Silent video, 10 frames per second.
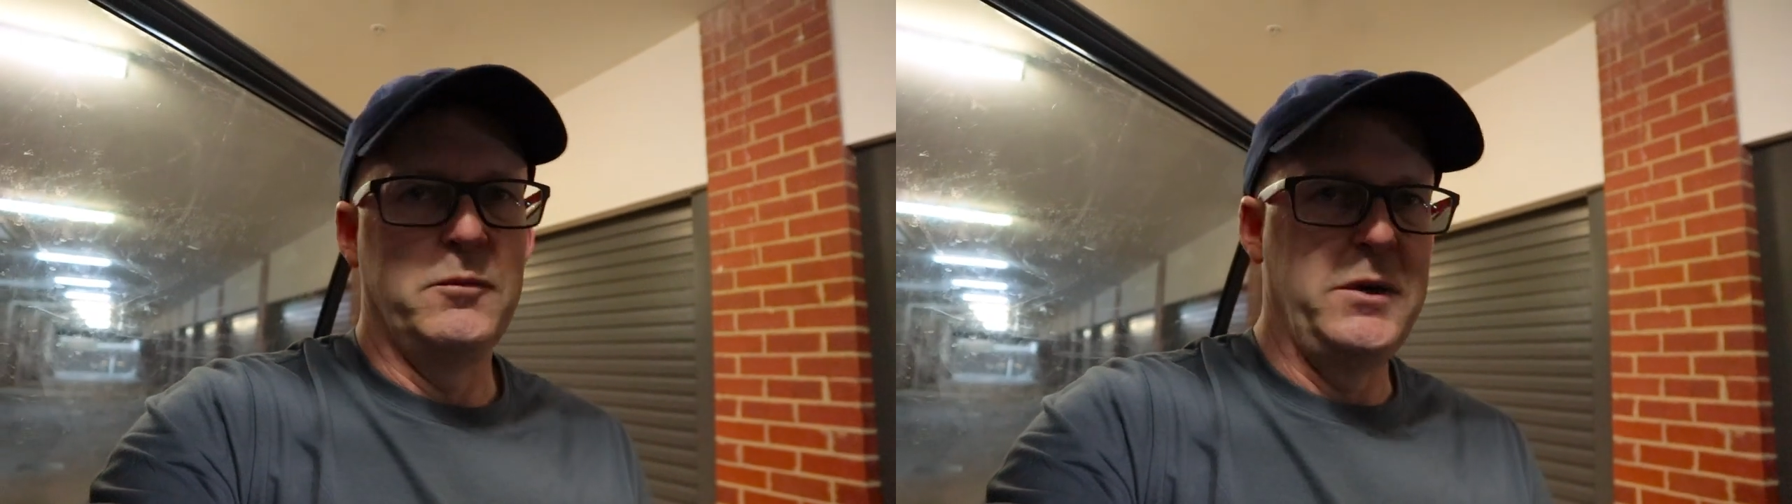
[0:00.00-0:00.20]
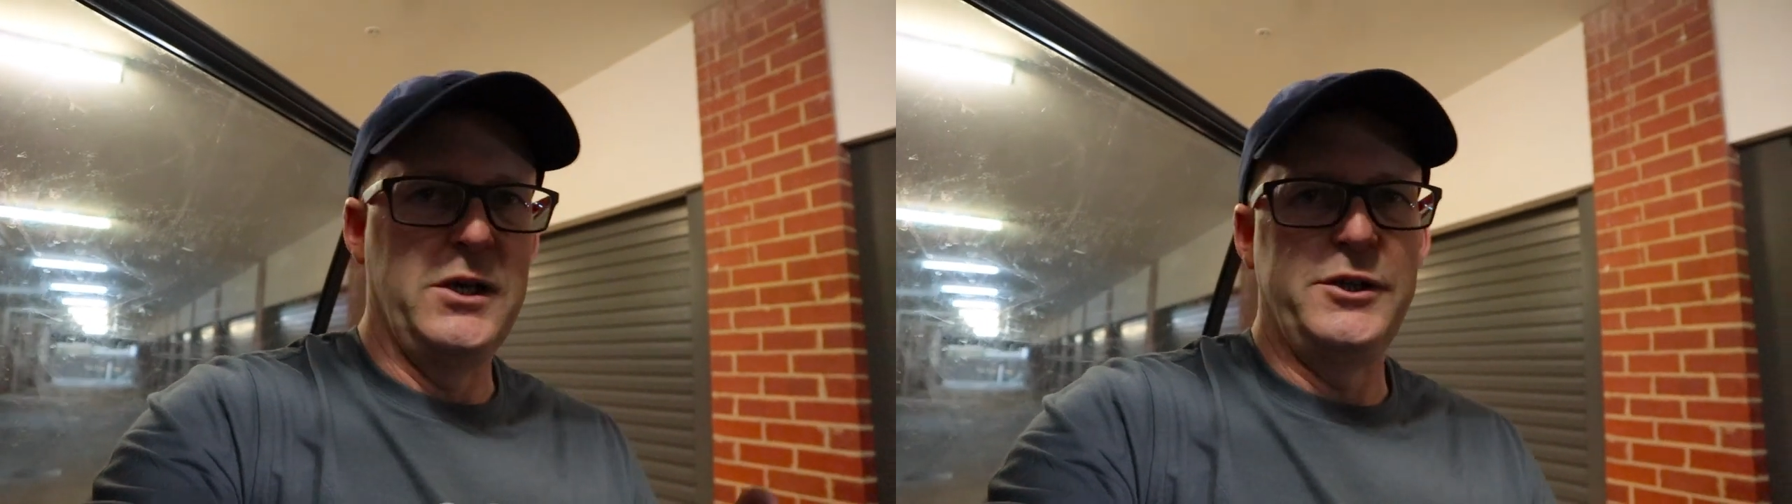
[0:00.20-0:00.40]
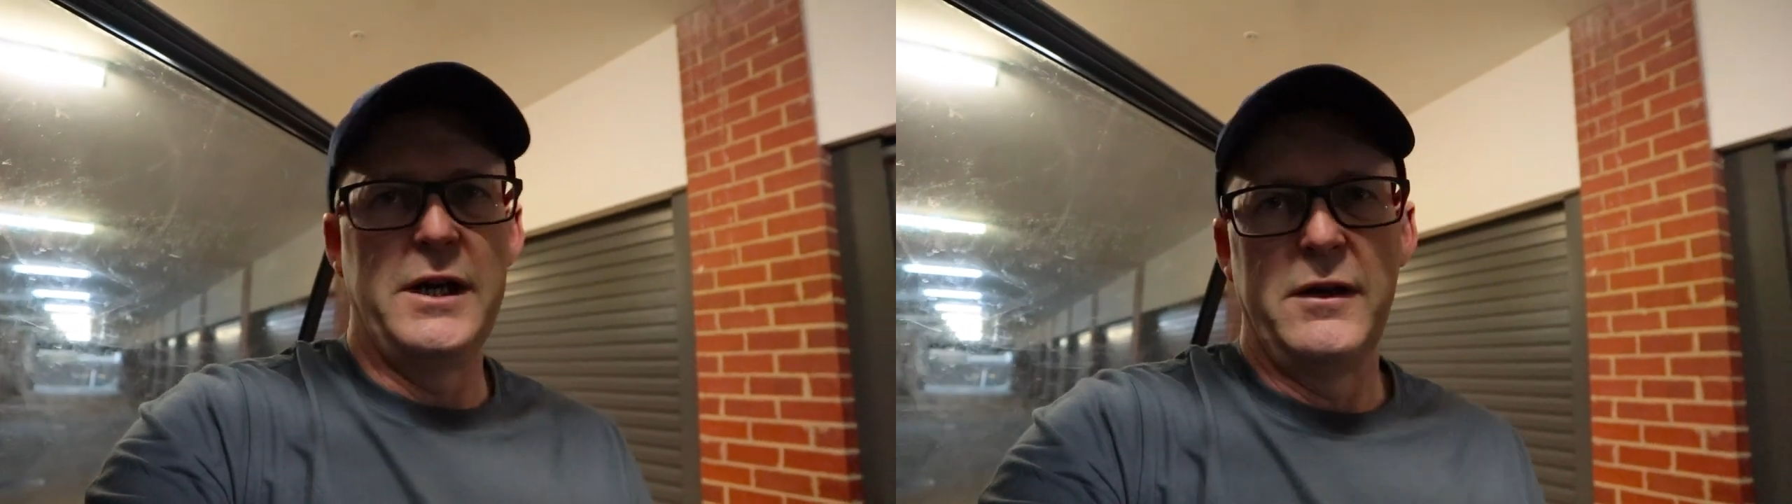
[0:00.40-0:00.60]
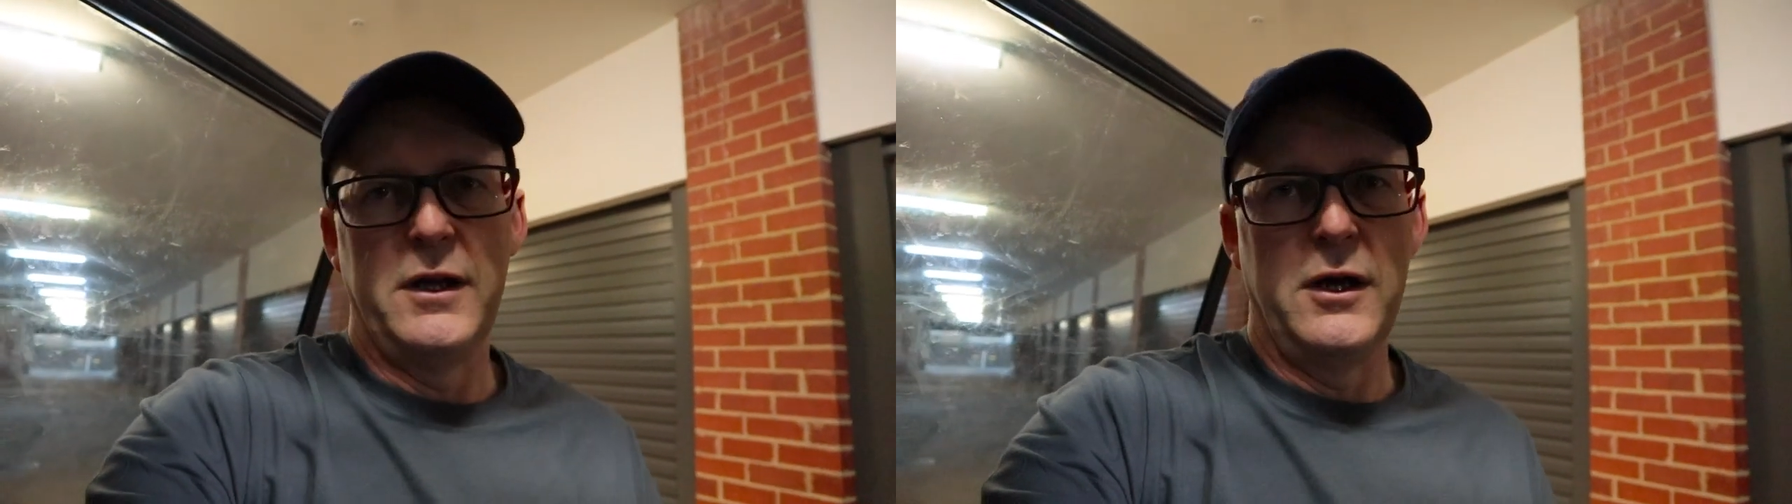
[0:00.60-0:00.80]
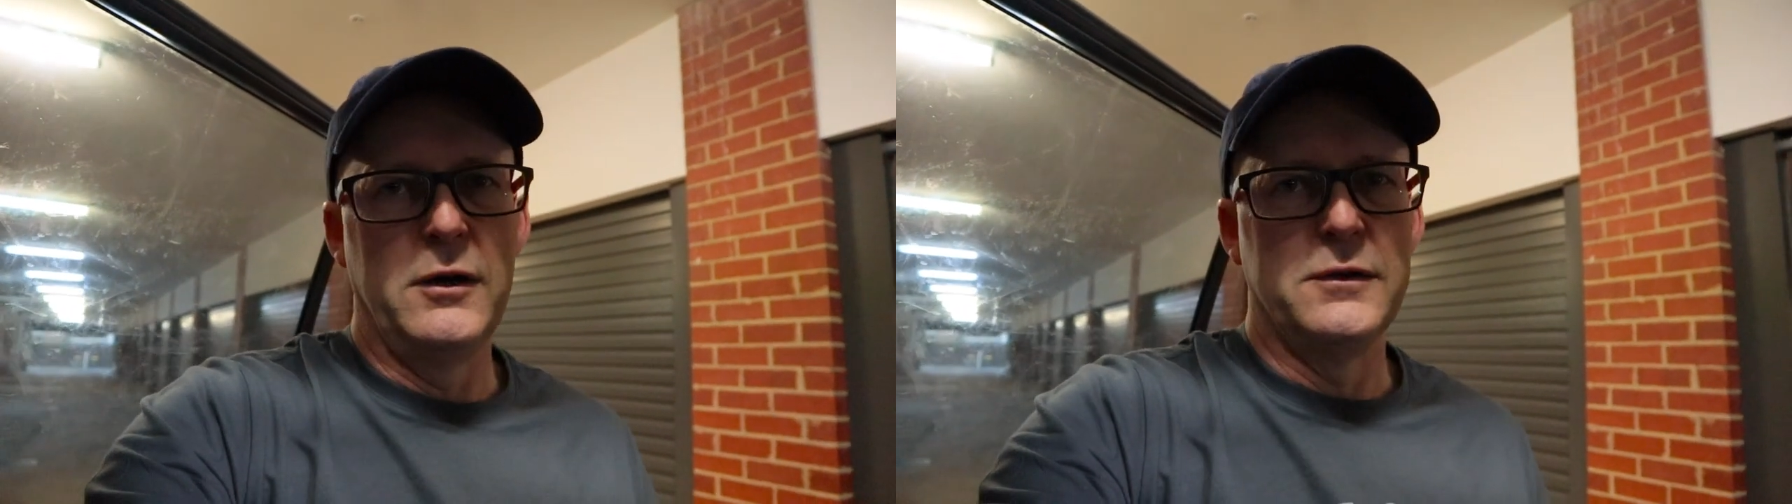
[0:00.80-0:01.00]
or me and Jen and
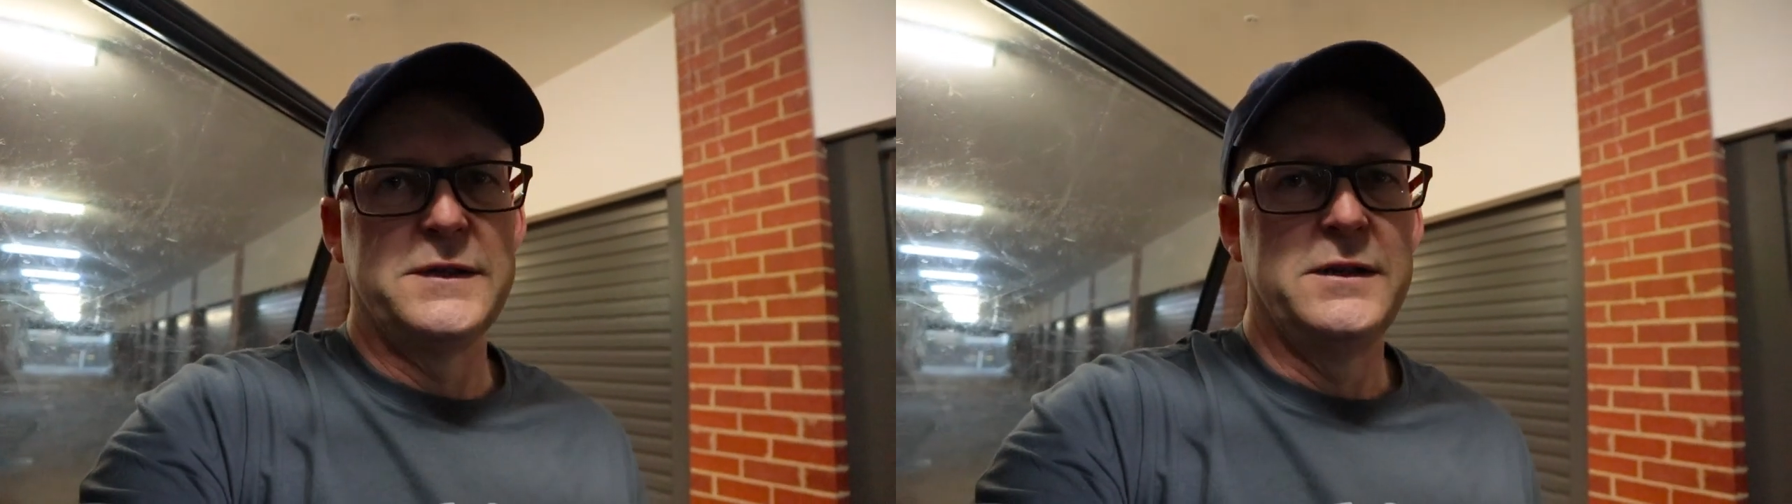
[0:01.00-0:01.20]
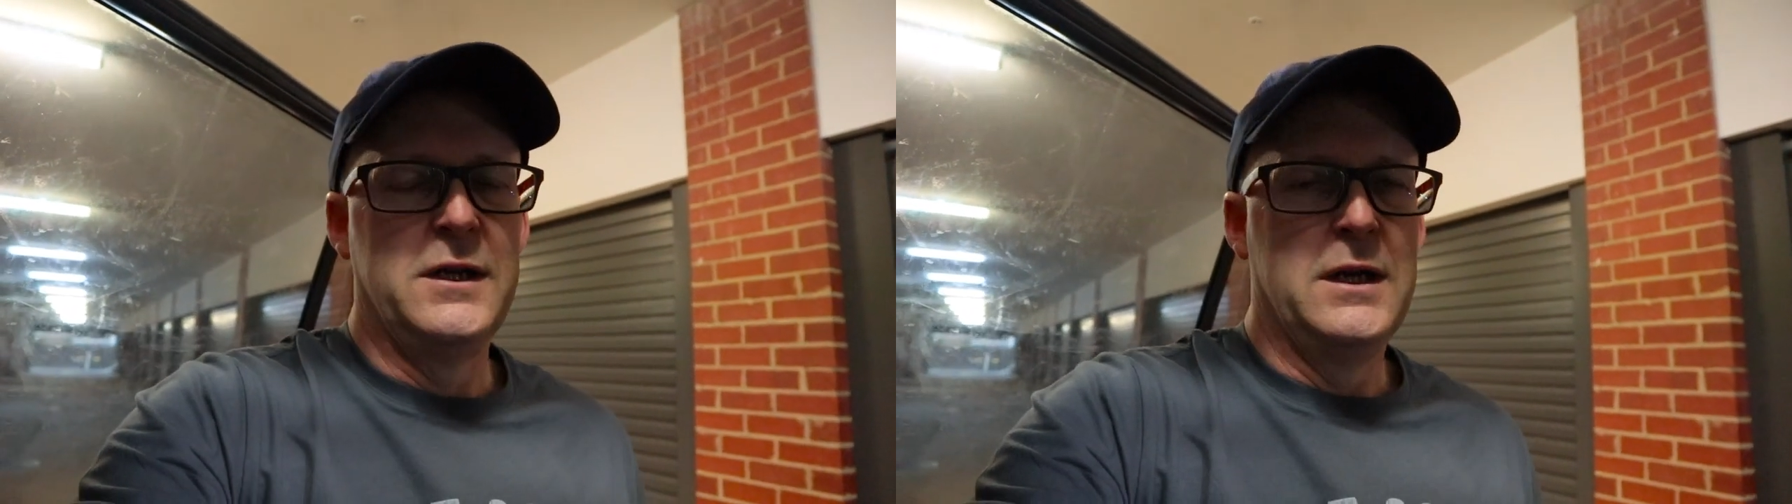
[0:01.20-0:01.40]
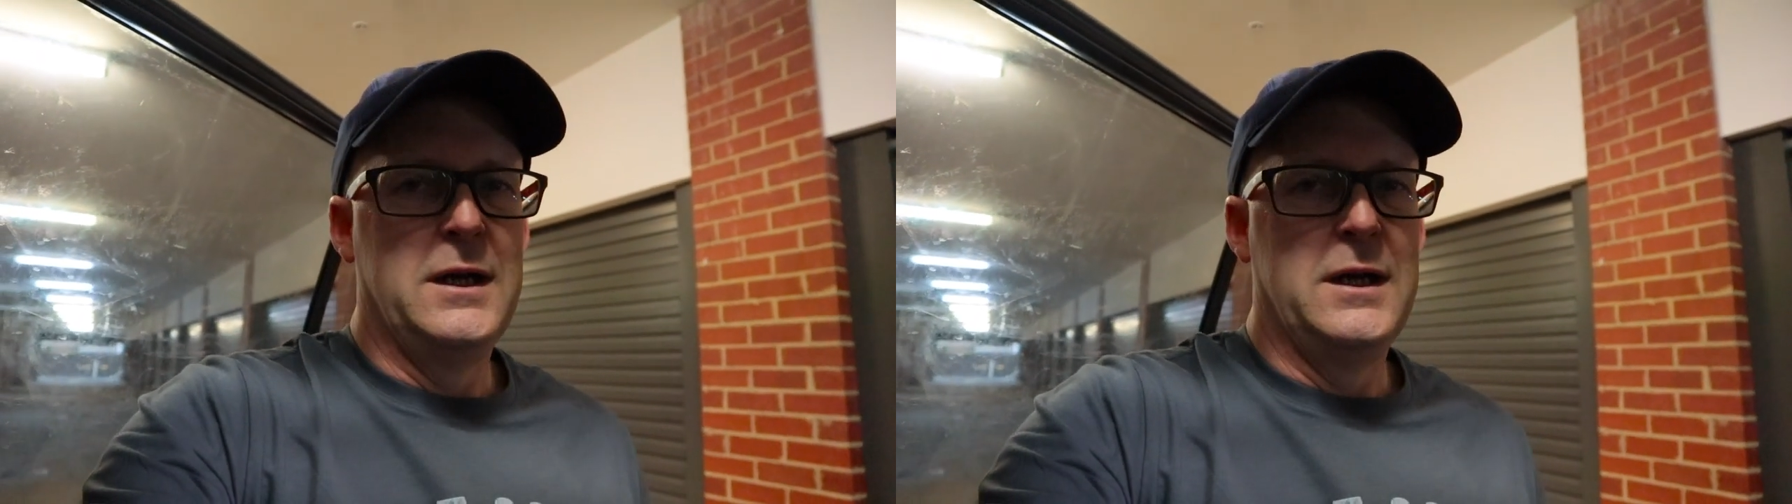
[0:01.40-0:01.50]
the girls.